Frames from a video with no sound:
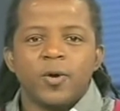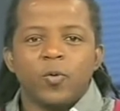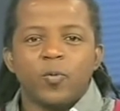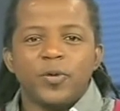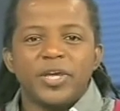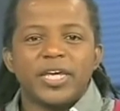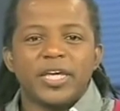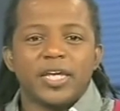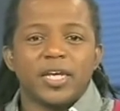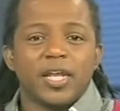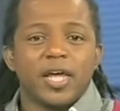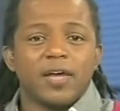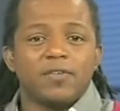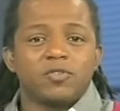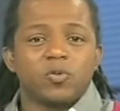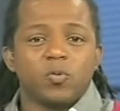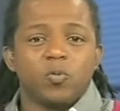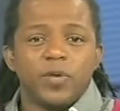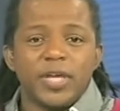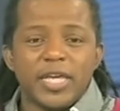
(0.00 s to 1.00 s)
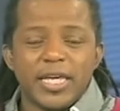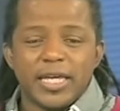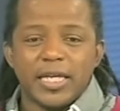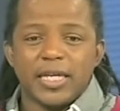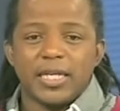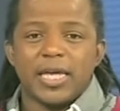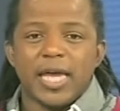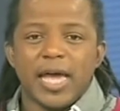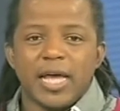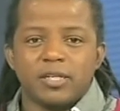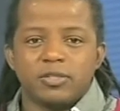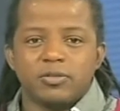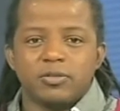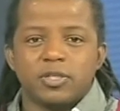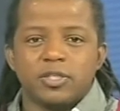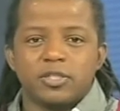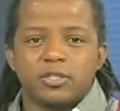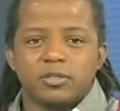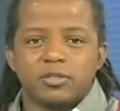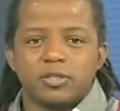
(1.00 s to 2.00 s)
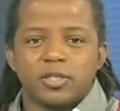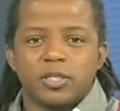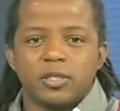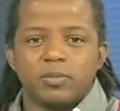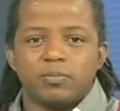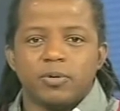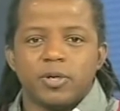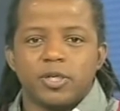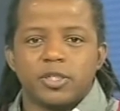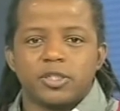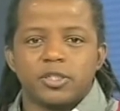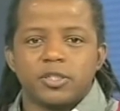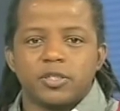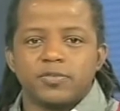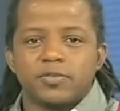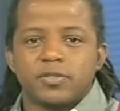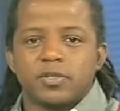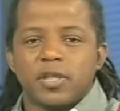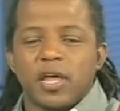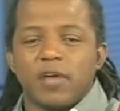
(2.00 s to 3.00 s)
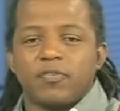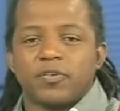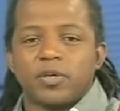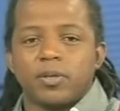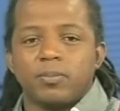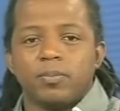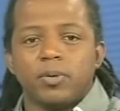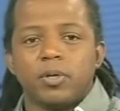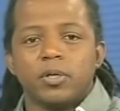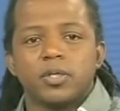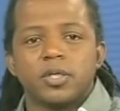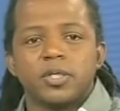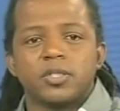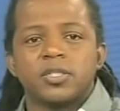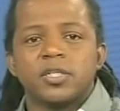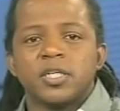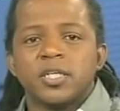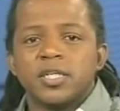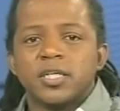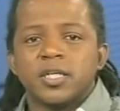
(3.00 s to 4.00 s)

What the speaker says: Weekend Live's weekly and traditional celebration of South African buildings